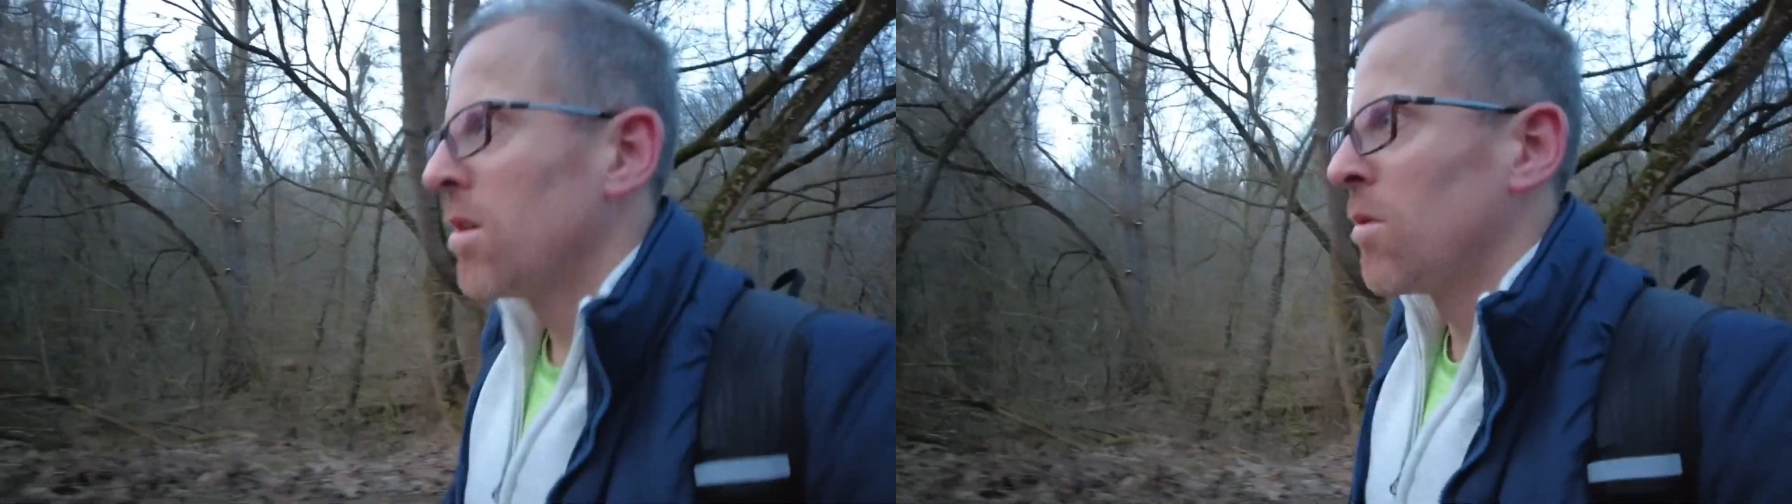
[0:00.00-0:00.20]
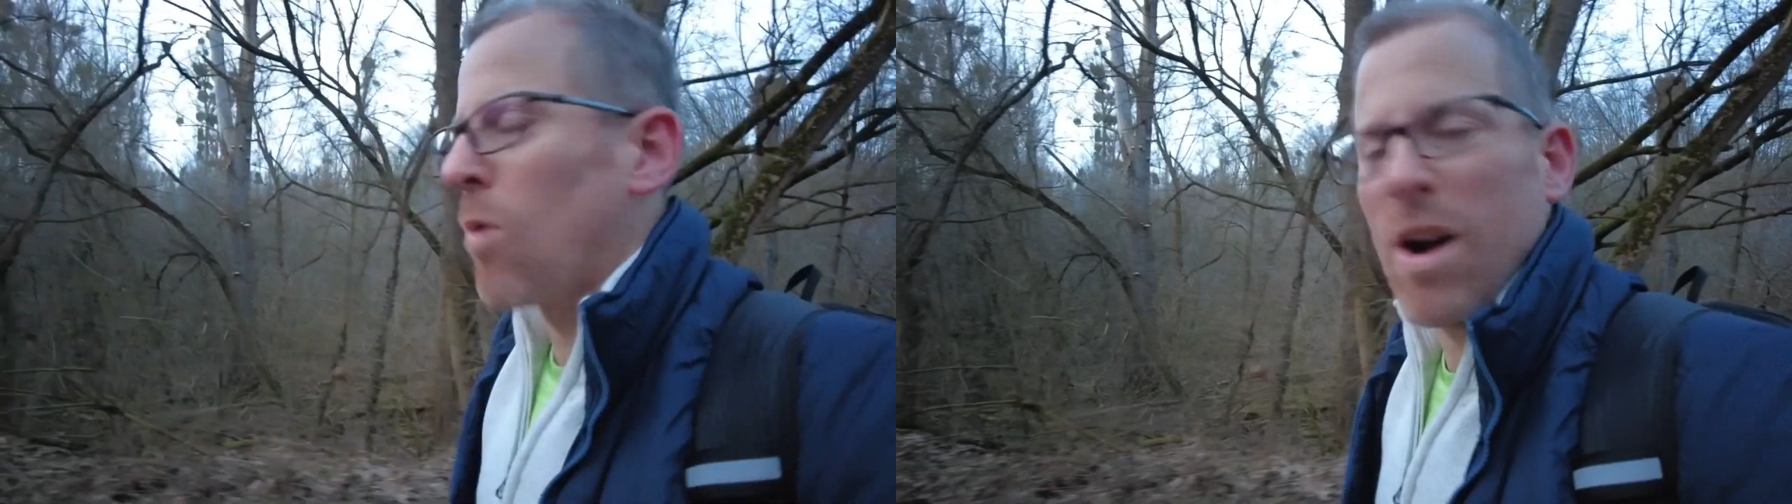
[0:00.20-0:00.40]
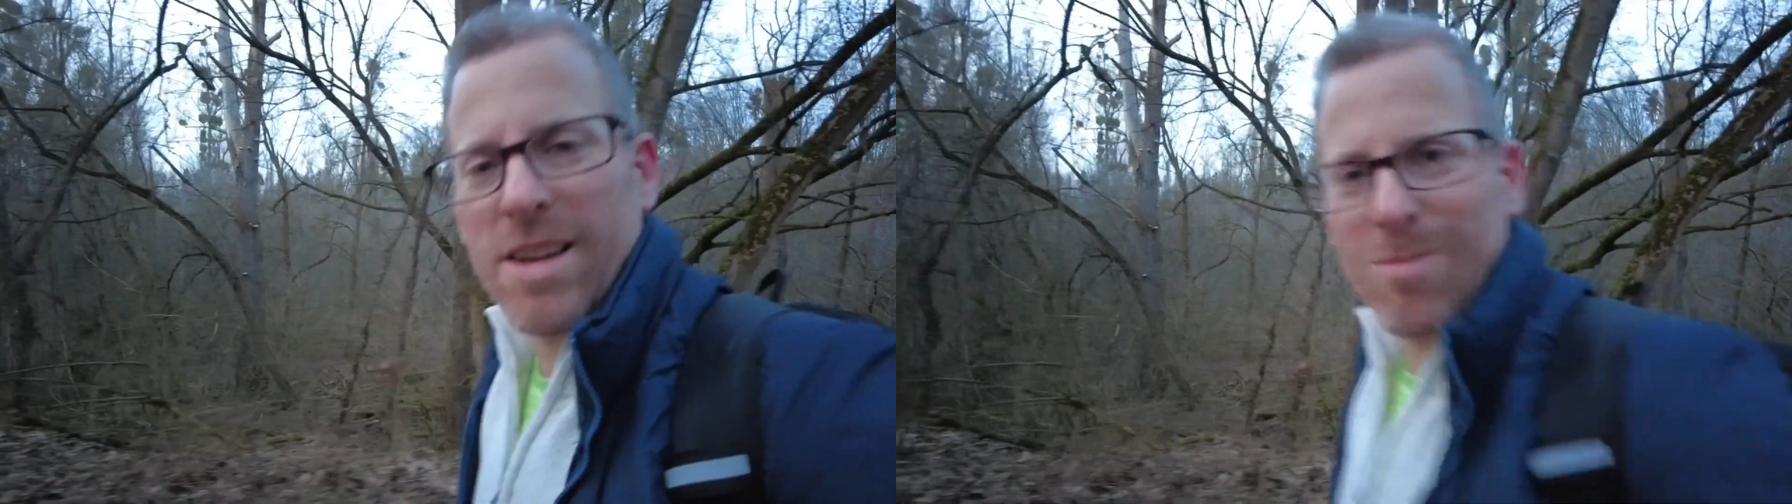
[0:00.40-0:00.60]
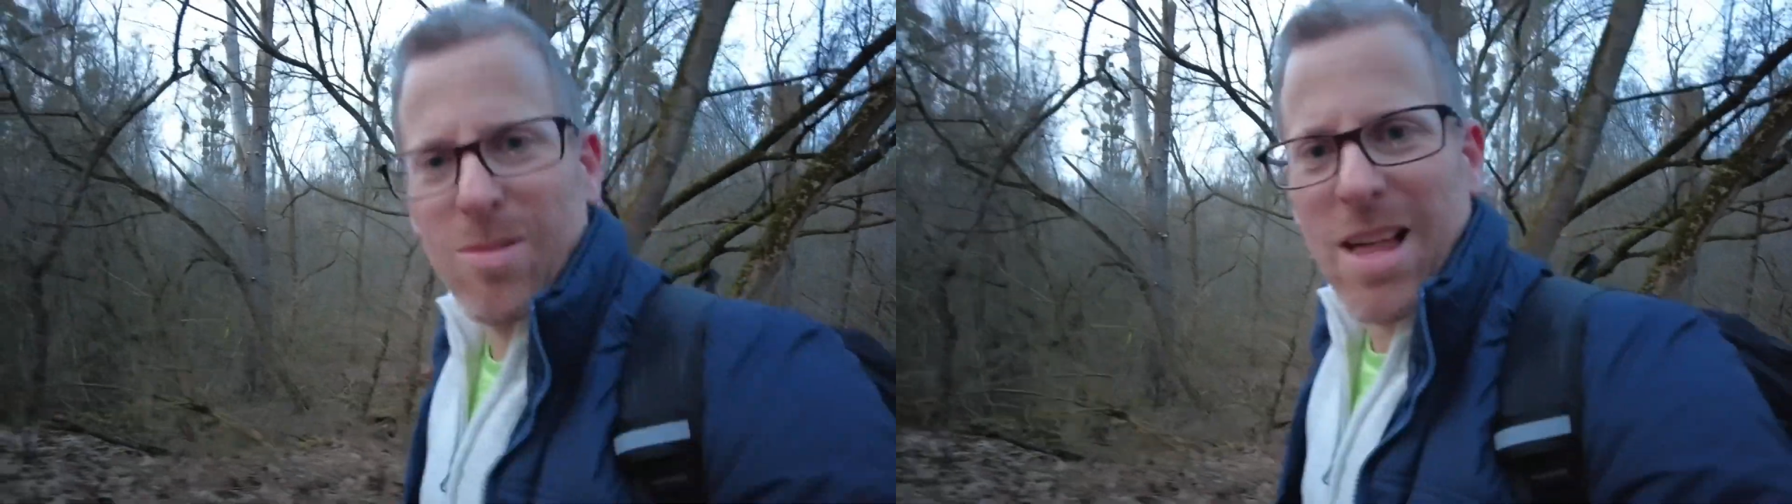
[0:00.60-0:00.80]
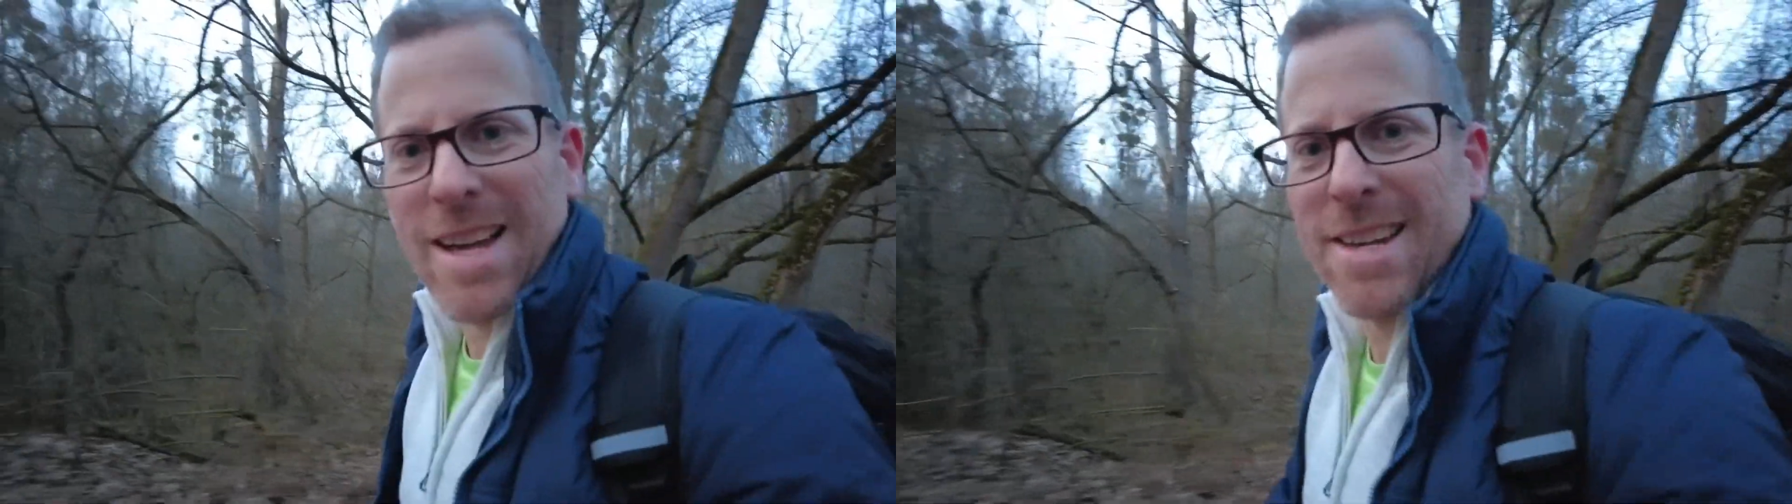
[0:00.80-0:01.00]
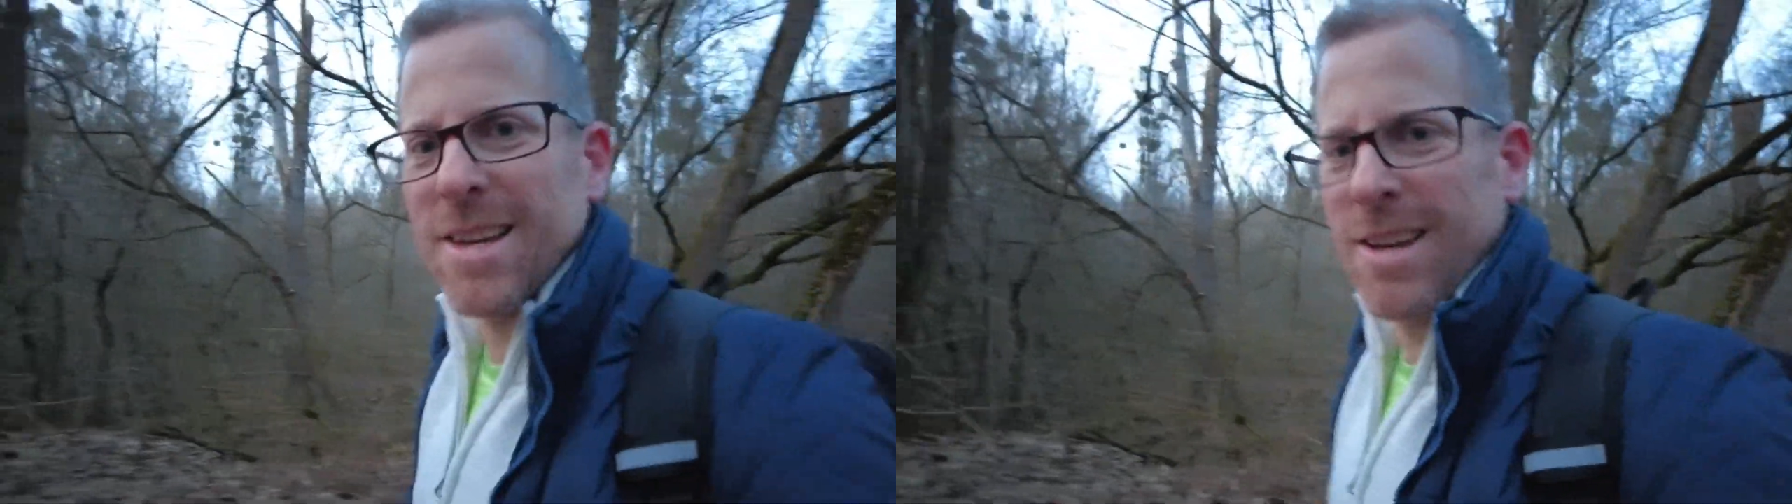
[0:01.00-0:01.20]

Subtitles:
walking blind,